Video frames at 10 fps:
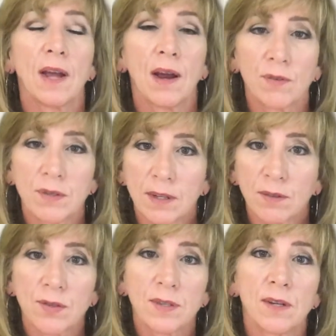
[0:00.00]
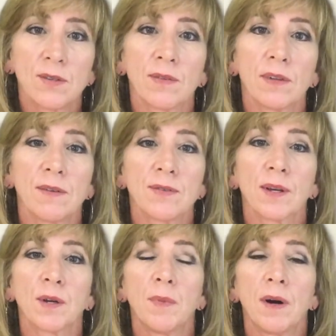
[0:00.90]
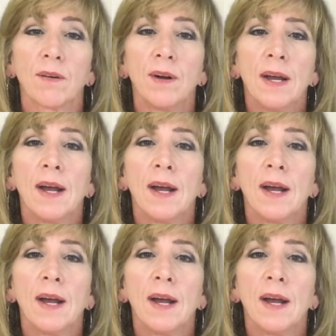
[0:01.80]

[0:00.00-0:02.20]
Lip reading: every single stage of the lifecycle model,